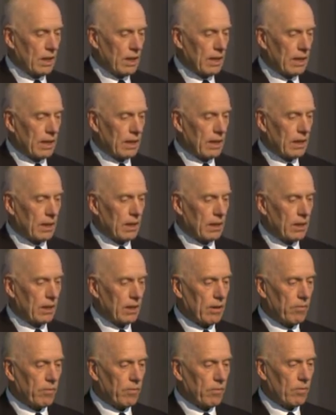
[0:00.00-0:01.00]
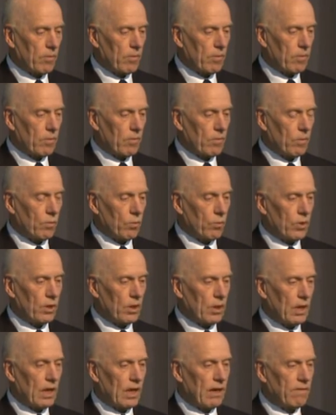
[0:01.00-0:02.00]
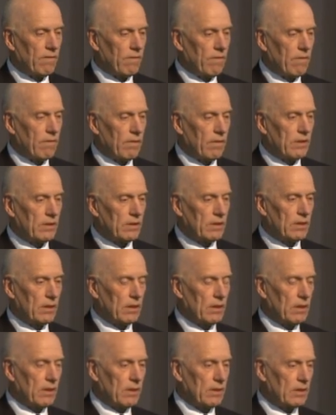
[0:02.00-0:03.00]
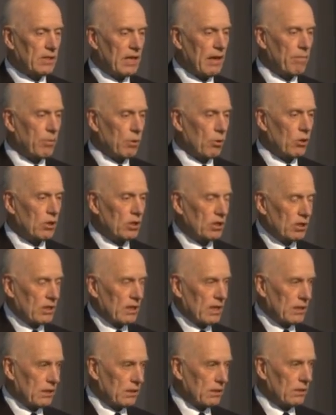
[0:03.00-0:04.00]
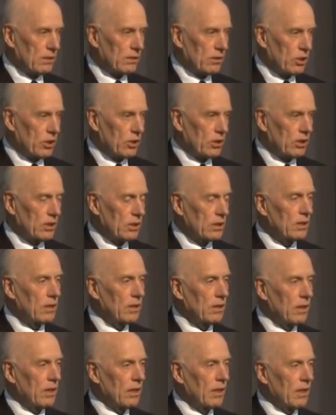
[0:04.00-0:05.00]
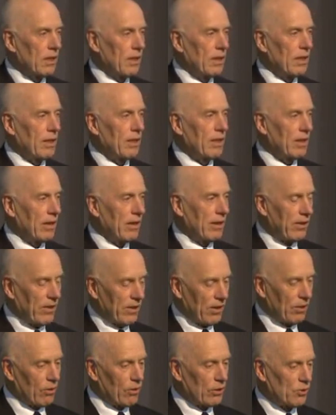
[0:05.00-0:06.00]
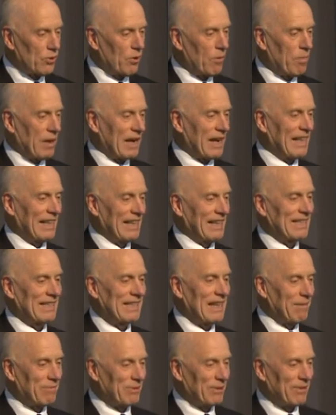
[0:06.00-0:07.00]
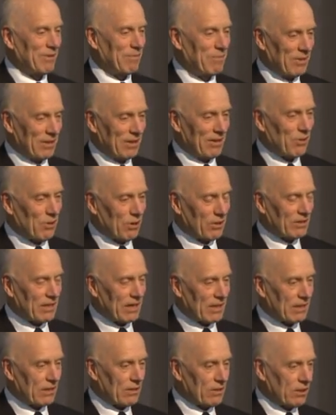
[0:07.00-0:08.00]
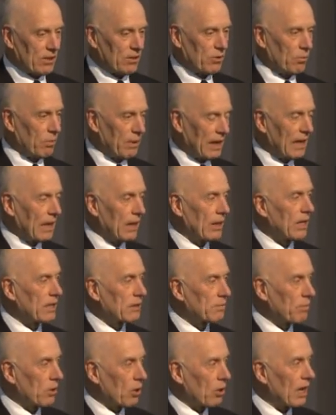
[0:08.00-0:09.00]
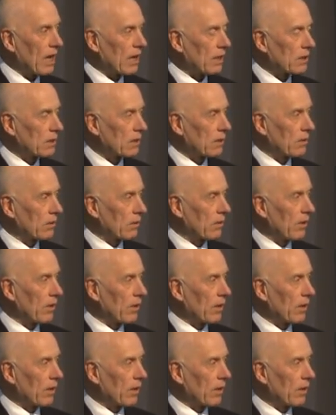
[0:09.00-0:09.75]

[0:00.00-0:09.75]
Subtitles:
and we have subcontractors, also parallel subcontractors to build this product, so